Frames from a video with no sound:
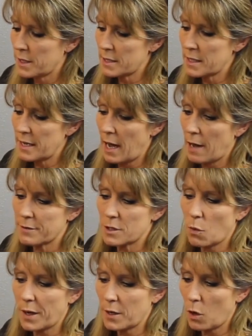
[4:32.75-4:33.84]
this in half
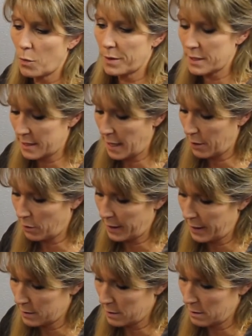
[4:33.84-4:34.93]
so I know where the center
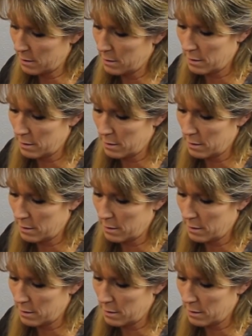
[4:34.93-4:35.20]
is.